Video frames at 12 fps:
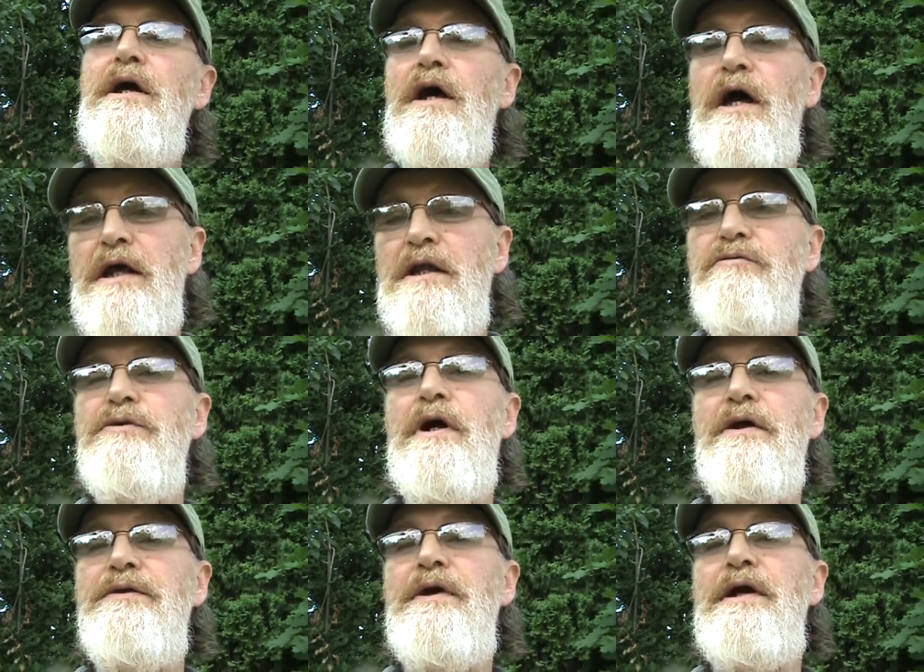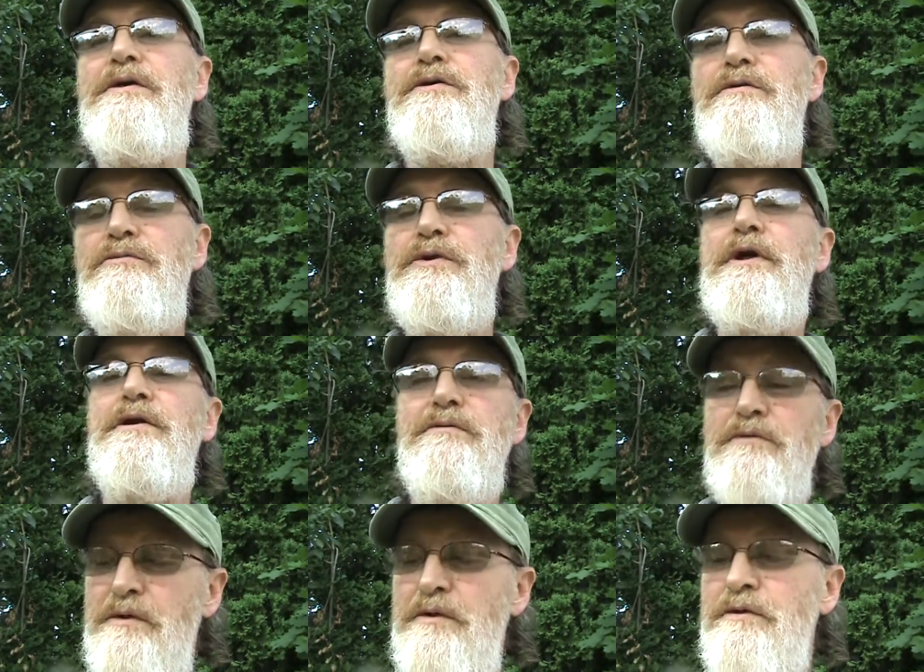and if not that, then
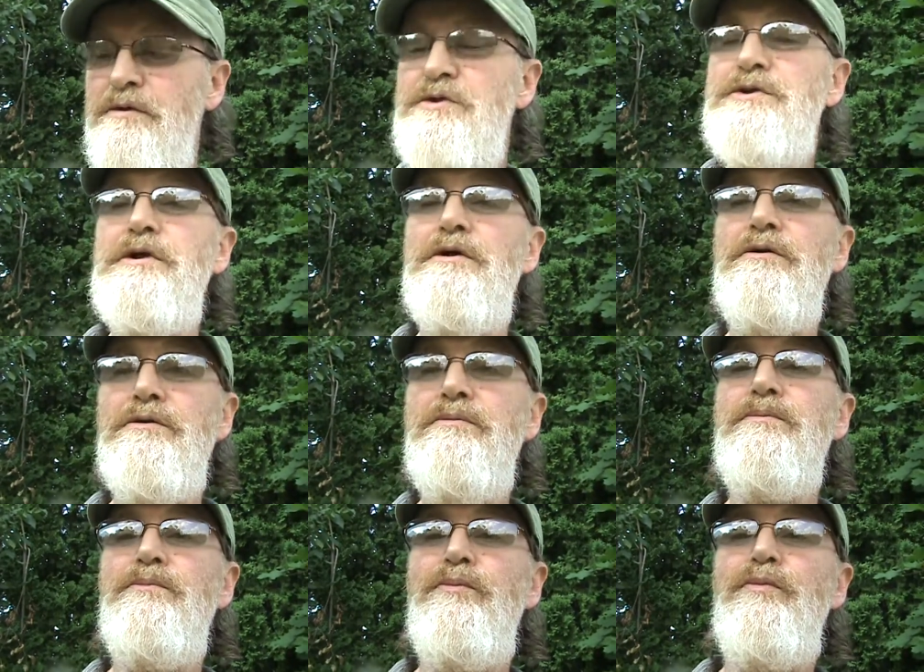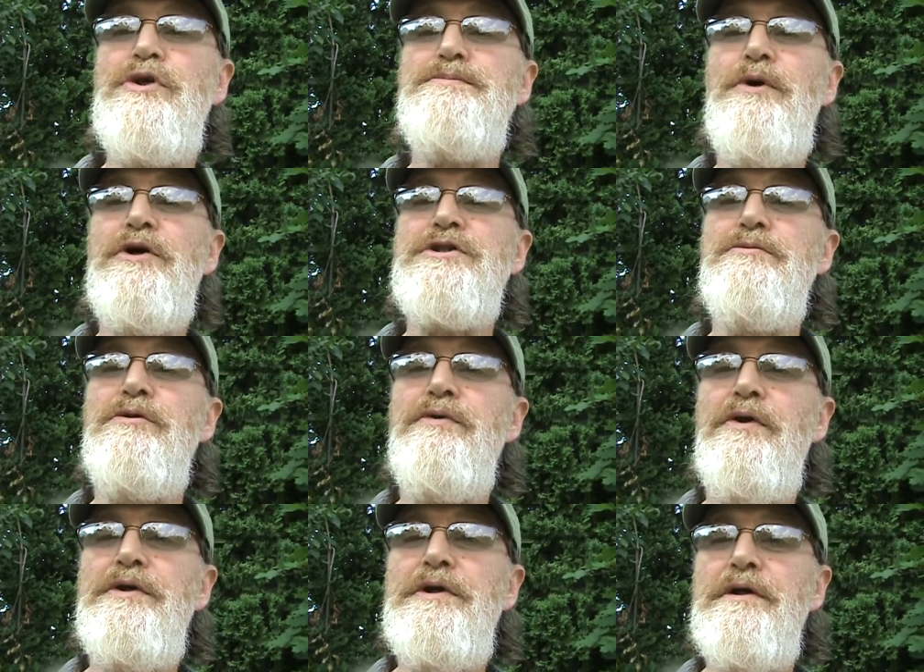still responsible
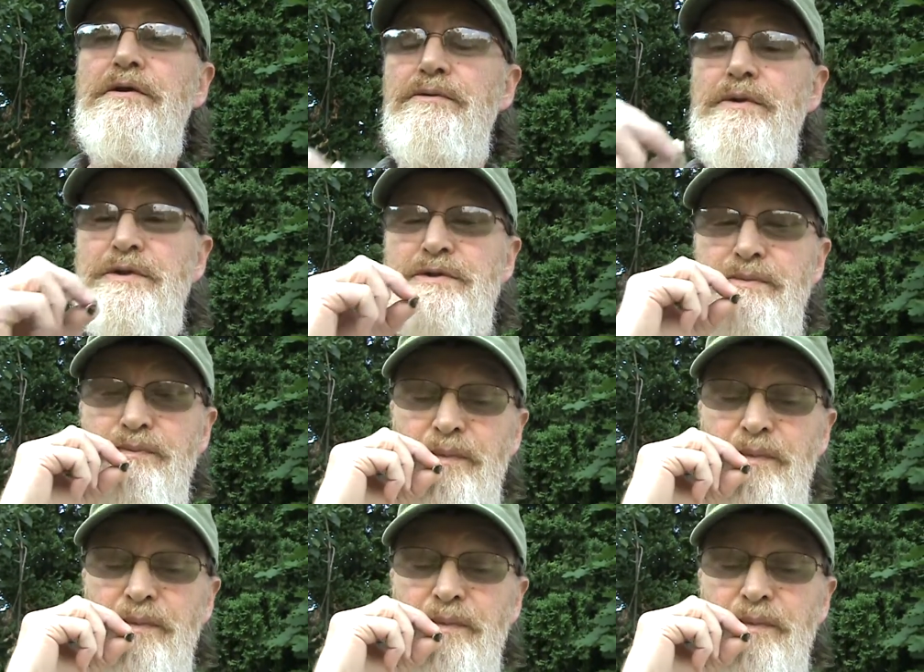for the increase.